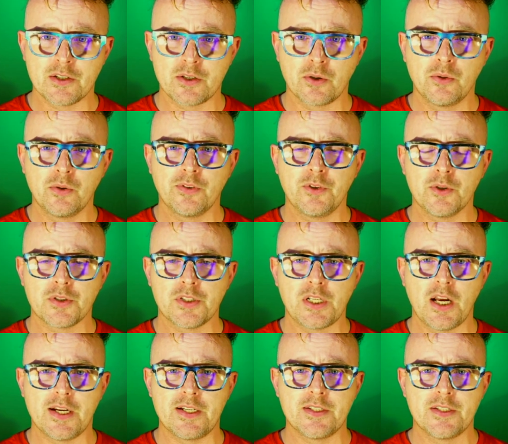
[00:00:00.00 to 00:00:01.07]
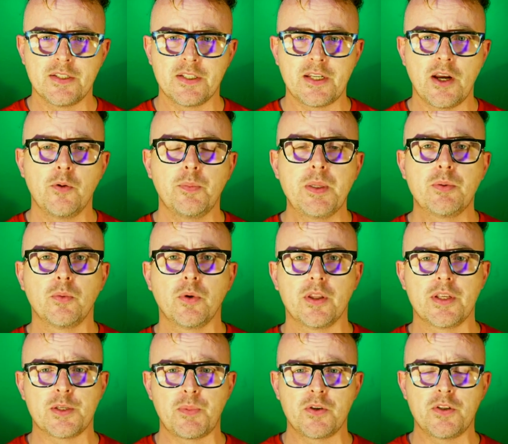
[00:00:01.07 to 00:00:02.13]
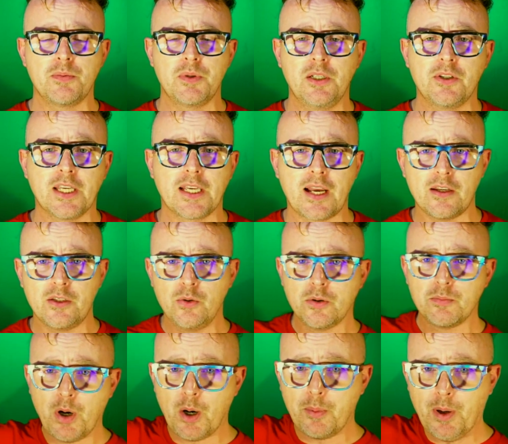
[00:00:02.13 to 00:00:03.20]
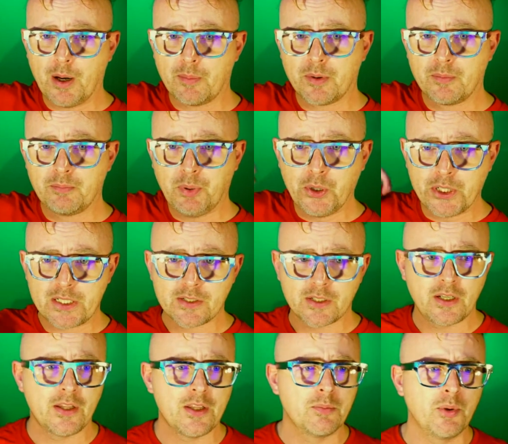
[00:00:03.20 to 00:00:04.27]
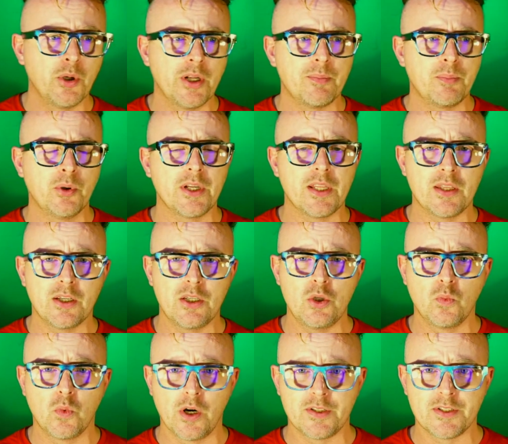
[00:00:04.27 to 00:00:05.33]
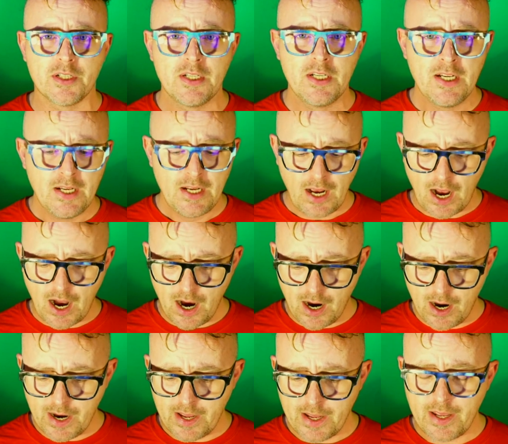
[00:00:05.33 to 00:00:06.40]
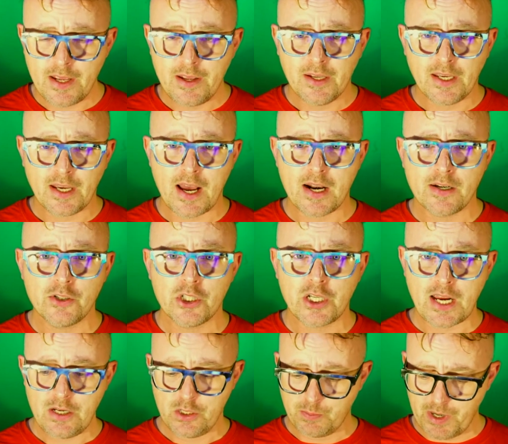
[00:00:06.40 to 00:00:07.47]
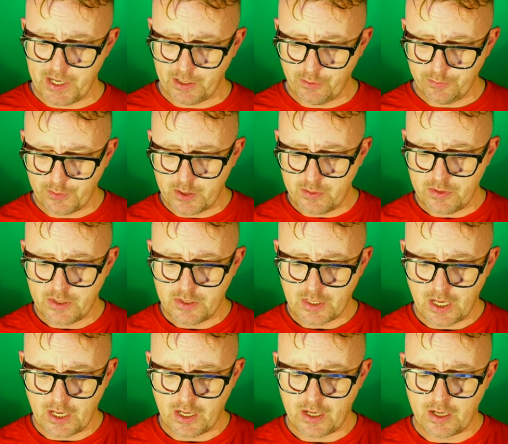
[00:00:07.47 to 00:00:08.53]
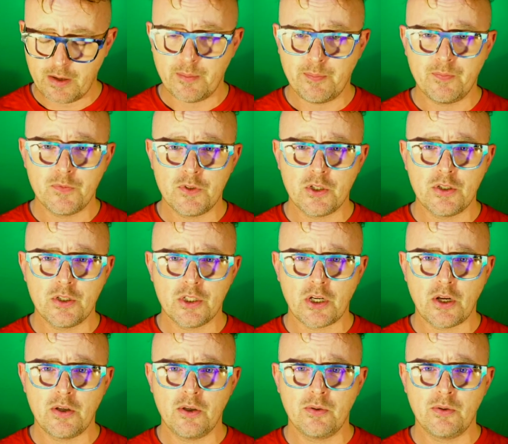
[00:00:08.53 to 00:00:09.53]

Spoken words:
on all of your slides to tell people what they're supposed to be looking at. You can pop up and point at the bullet point that you want. I can change microphones, just to show you.